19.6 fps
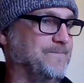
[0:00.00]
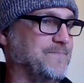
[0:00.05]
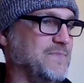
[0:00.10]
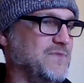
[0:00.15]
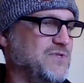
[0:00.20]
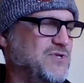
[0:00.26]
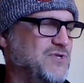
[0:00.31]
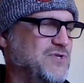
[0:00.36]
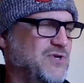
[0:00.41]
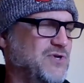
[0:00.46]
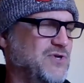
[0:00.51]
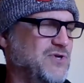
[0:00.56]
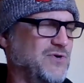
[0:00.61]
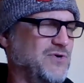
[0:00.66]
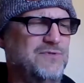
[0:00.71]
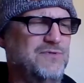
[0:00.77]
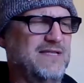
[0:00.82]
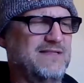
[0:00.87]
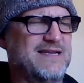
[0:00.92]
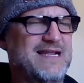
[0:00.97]
Don't you think
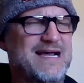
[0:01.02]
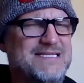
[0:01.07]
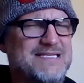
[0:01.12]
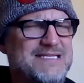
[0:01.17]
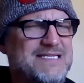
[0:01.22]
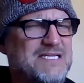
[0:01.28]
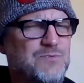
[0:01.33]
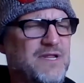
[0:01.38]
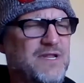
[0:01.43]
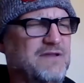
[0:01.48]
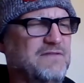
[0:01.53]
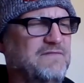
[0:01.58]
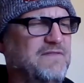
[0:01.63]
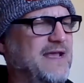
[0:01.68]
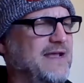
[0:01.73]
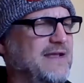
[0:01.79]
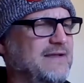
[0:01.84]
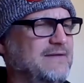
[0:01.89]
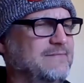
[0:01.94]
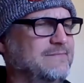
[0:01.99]
the Nazis would
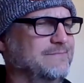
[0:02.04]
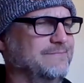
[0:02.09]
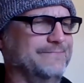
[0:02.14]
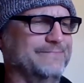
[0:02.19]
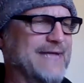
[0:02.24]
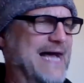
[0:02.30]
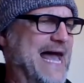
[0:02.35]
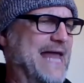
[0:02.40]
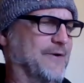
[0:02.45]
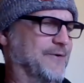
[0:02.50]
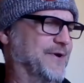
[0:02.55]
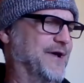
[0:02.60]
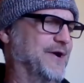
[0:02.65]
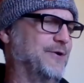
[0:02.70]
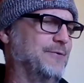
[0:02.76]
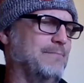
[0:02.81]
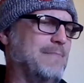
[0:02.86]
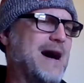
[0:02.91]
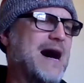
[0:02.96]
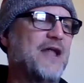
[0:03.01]
invade, I don't know,
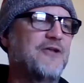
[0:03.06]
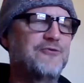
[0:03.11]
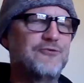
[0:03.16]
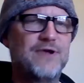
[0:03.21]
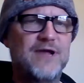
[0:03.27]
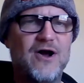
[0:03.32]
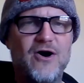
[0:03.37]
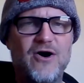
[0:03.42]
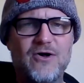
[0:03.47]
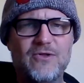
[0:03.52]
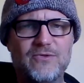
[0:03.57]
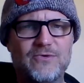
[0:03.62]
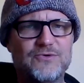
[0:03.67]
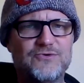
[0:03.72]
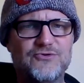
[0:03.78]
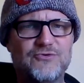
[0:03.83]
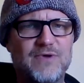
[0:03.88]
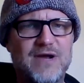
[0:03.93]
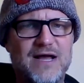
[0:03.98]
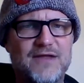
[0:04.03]
Montreal or
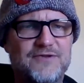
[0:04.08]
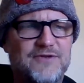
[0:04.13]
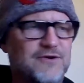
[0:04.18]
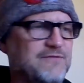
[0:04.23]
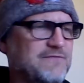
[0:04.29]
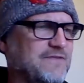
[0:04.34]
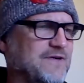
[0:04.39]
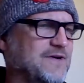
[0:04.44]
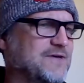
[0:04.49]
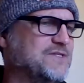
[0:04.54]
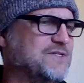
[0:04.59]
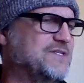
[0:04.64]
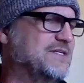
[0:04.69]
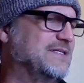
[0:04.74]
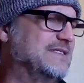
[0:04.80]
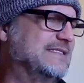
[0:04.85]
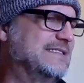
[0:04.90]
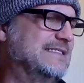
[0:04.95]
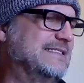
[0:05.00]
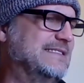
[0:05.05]
Toronto first?
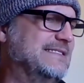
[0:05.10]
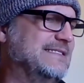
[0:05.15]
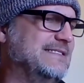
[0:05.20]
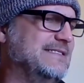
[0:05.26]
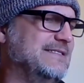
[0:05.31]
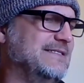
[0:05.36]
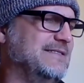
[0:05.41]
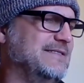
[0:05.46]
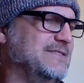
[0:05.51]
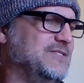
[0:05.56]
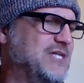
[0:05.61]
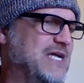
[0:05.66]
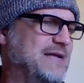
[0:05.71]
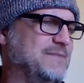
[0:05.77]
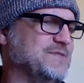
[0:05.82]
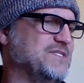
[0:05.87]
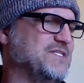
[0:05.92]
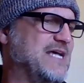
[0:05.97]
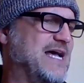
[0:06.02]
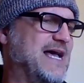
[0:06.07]

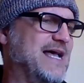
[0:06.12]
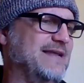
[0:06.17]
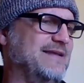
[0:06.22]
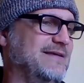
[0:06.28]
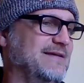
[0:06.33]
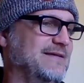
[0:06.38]
James sighed.